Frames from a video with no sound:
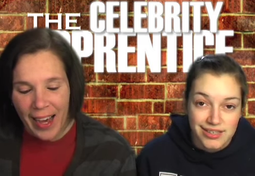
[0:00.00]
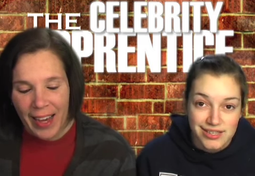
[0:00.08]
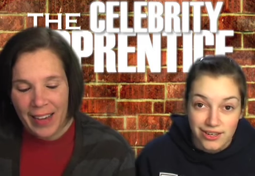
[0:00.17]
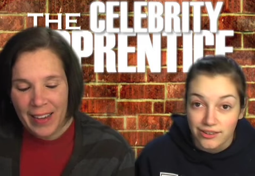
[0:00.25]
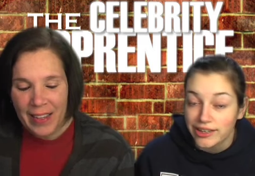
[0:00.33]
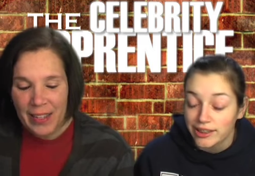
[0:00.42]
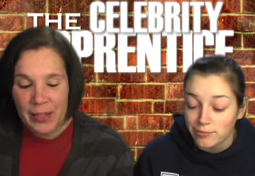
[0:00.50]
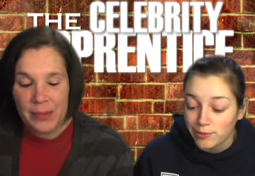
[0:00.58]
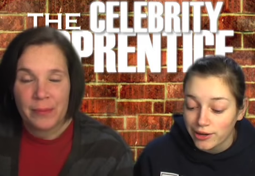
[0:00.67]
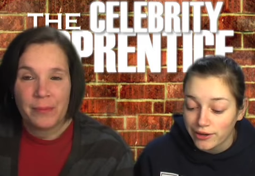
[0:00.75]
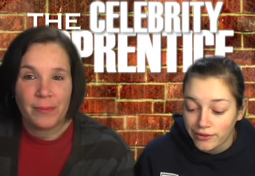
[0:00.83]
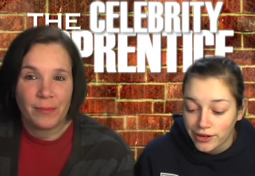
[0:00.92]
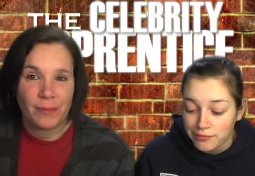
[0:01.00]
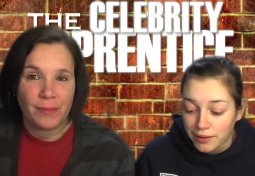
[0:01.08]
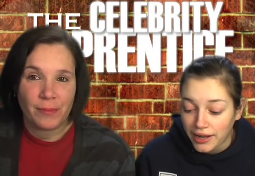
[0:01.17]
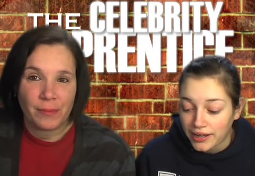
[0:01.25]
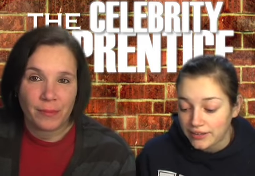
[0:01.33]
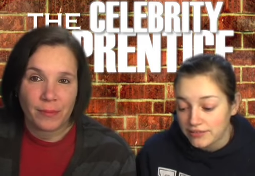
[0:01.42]
Speaker 1: So in the boardroom,
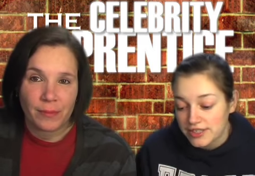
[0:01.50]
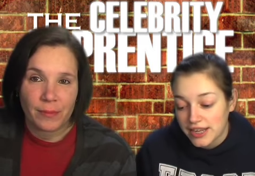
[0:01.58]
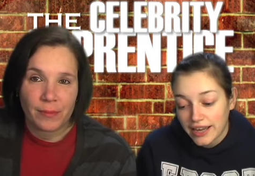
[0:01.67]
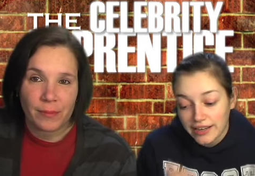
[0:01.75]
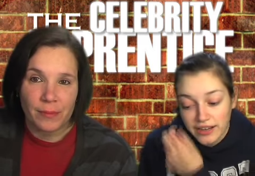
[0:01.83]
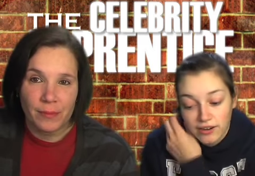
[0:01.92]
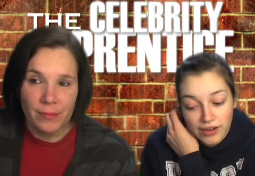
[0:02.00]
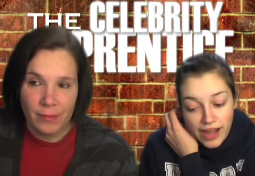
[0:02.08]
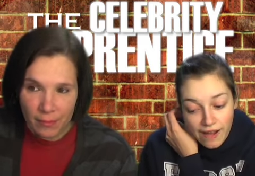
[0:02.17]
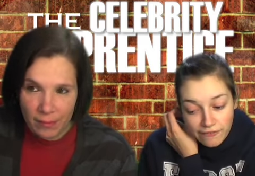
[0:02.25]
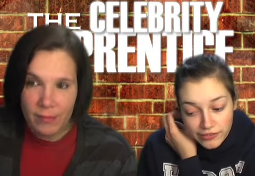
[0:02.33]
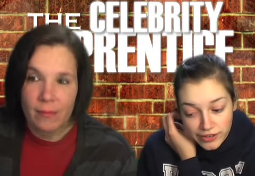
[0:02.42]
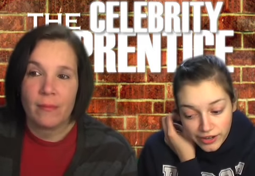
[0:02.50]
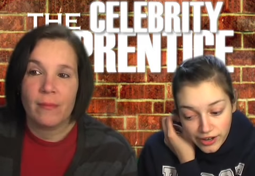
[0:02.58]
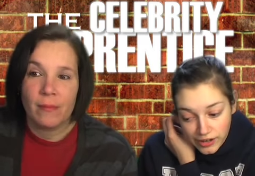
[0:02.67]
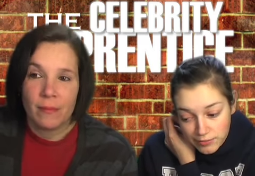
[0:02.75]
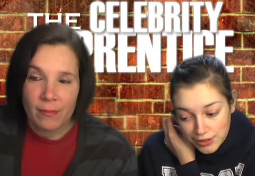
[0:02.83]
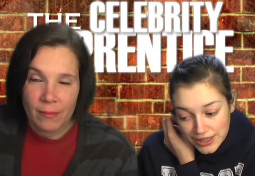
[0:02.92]
Annie was kind of going
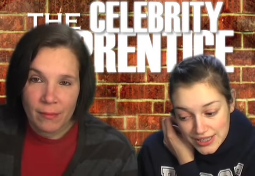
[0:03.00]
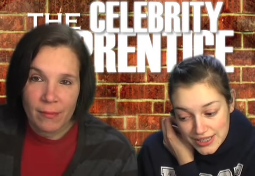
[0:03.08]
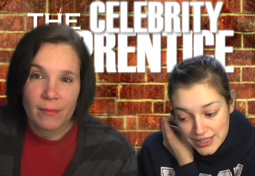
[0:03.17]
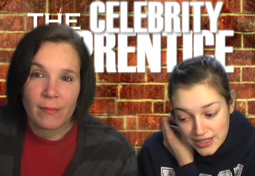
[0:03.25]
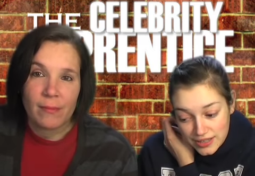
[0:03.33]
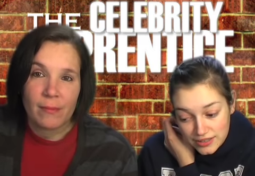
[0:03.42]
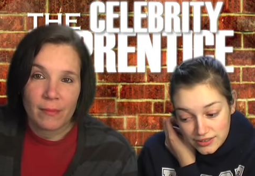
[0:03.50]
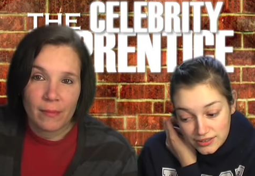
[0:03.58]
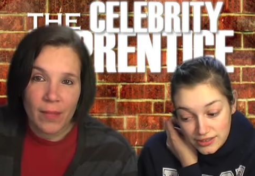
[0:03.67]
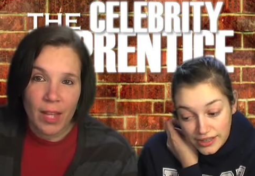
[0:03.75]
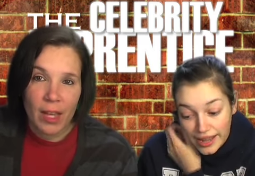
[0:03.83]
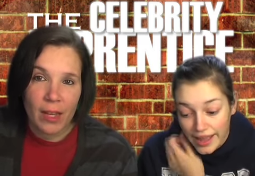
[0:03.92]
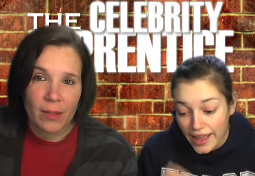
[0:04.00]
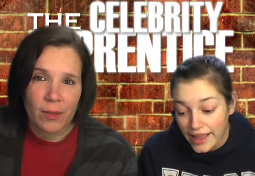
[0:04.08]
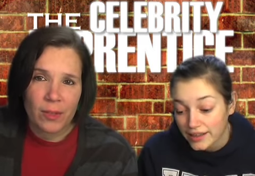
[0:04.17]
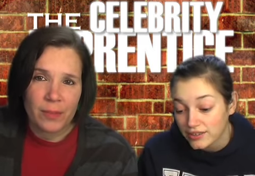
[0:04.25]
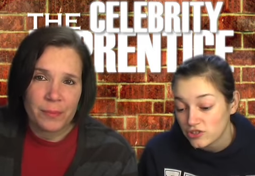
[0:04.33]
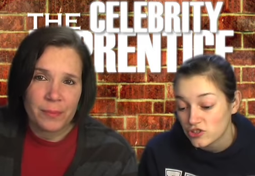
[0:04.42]
after Melissa. Yeah.
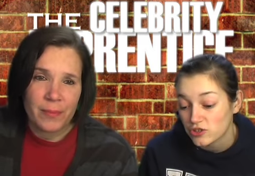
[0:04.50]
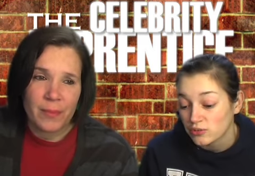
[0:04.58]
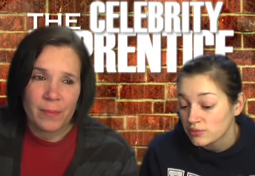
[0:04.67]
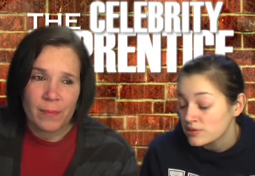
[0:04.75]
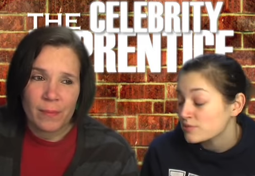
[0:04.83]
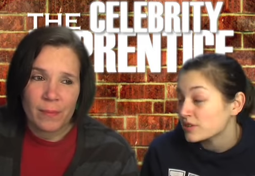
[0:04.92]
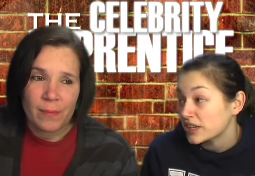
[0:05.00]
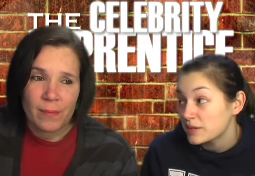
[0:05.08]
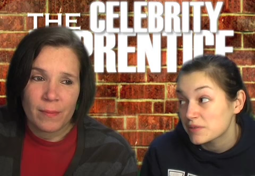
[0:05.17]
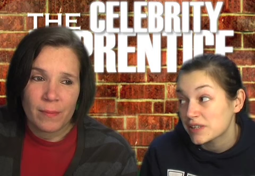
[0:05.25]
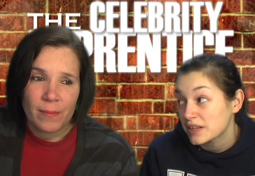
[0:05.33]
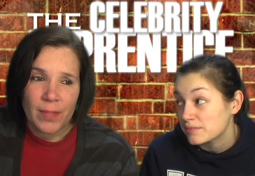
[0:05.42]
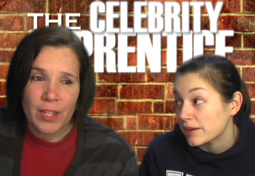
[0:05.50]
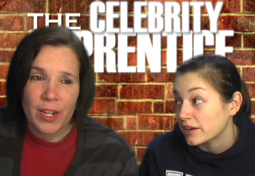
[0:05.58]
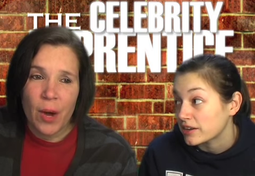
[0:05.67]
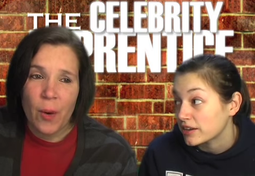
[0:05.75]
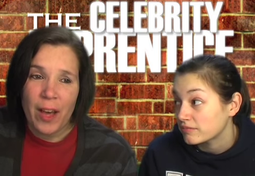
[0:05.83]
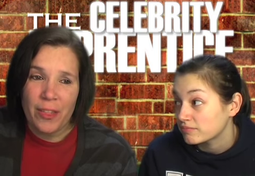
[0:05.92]
And Joan was really upset about
Speaker 2: it. You
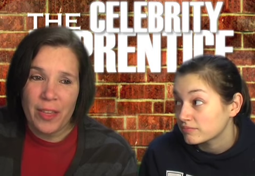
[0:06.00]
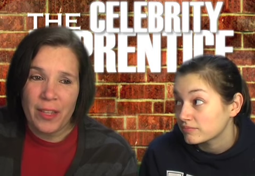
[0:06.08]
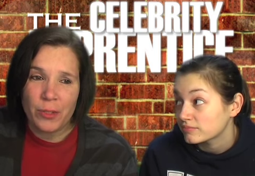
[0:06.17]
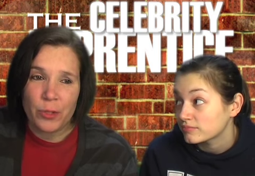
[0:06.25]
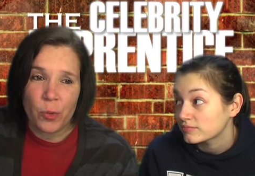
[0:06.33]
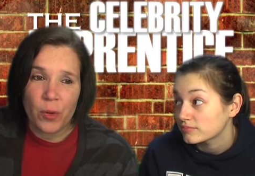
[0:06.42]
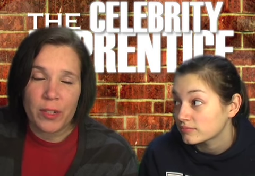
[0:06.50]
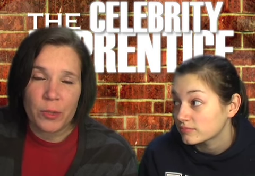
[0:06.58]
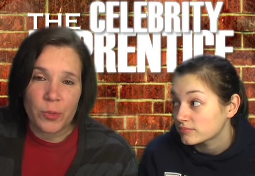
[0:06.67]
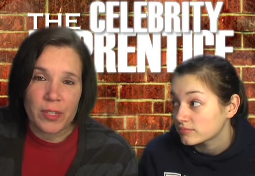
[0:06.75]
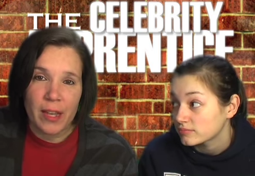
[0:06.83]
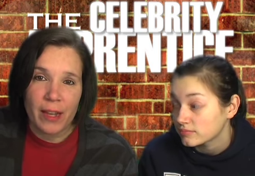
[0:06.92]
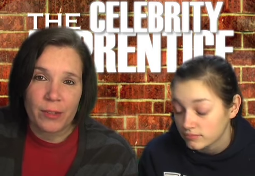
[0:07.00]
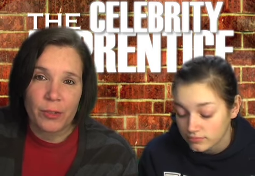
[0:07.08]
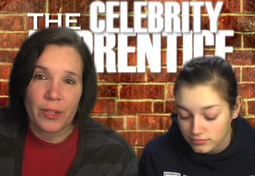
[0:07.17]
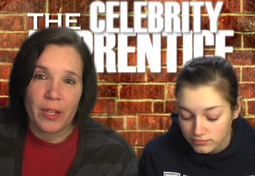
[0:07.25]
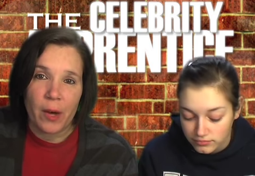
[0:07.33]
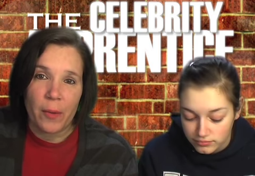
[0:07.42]
know, I think George was
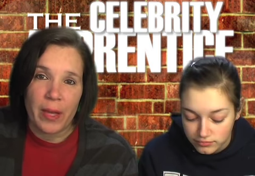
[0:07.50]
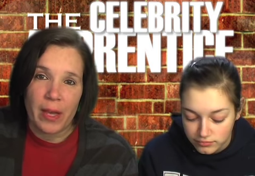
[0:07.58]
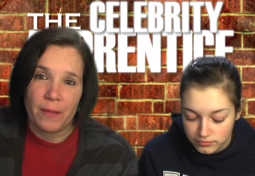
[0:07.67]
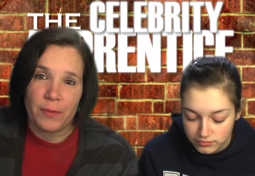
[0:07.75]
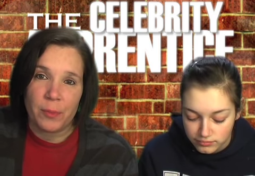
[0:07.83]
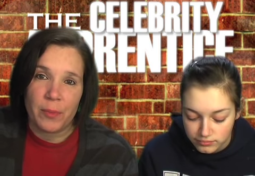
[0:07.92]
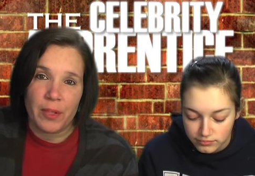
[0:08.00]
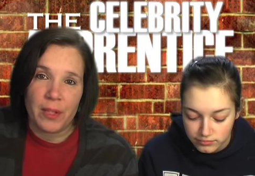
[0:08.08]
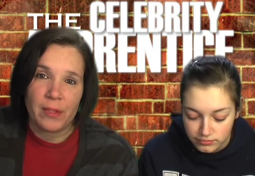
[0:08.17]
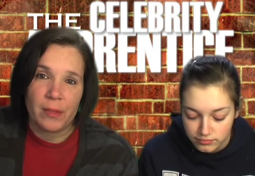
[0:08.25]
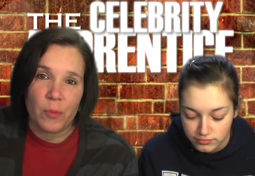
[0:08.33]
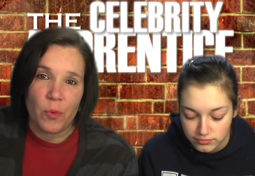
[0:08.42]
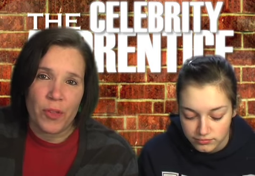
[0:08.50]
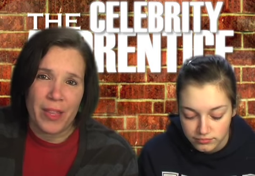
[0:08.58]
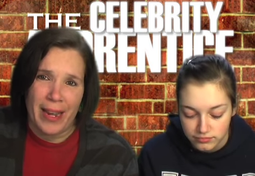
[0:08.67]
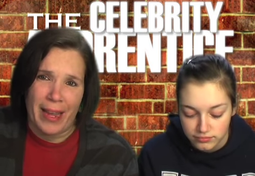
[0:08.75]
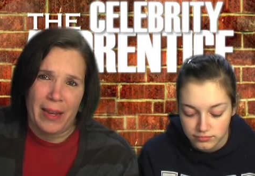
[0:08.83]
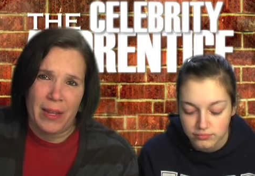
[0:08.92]
actually going after Melissa more
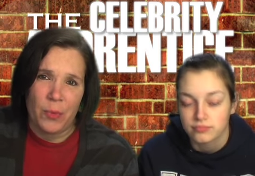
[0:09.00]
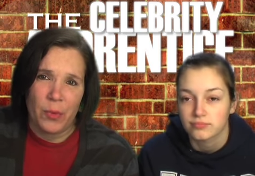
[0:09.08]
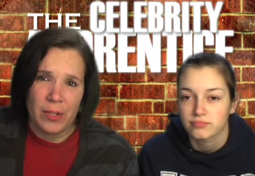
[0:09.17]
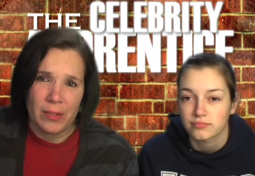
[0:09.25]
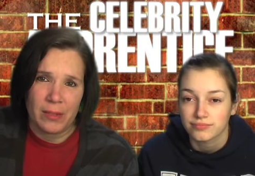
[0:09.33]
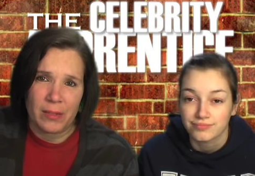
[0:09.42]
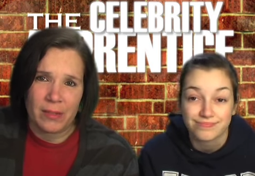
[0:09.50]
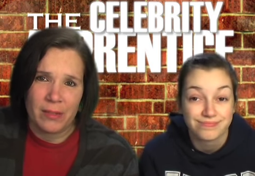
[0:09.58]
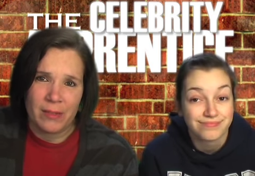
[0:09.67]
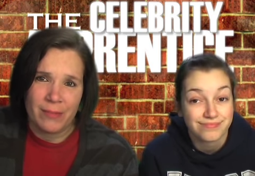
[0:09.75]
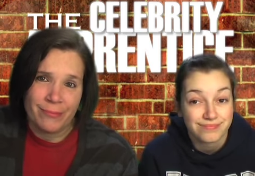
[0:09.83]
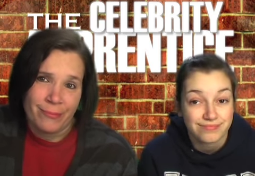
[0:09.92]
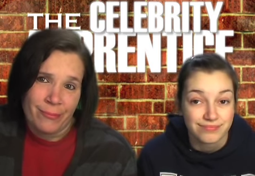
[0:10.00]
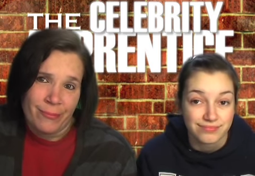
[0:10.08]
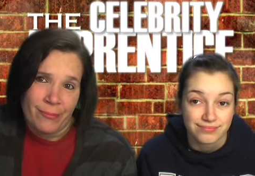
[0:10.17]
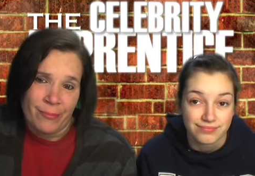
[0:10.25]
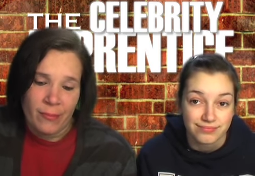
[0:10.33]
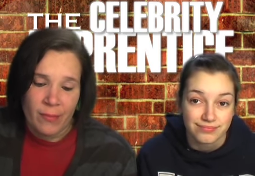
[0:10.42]
than Annie was.
Speaker 1: Mm.
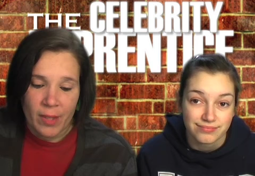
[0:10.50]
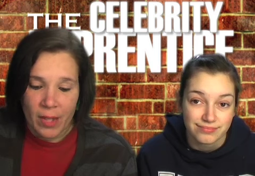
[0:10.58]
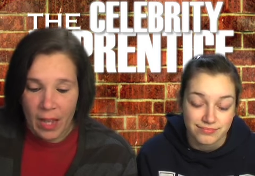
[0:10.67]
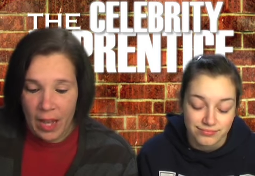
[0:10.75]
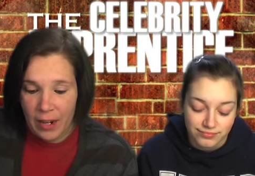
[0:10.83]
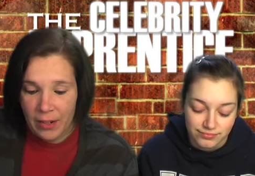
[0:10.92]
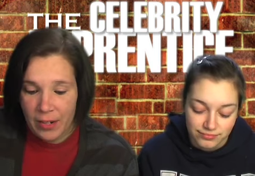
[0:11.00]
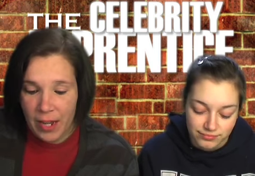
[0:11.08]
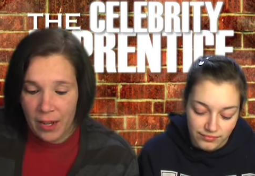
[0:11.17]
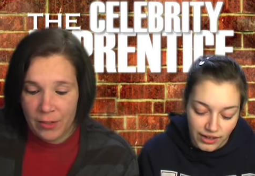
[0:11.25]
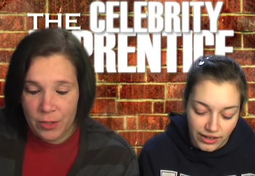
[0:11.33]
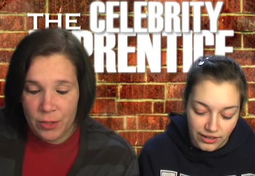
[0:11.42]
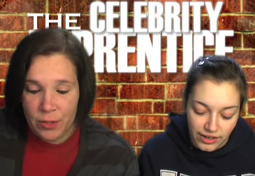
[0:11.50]
Speaker 2: I don't know. It's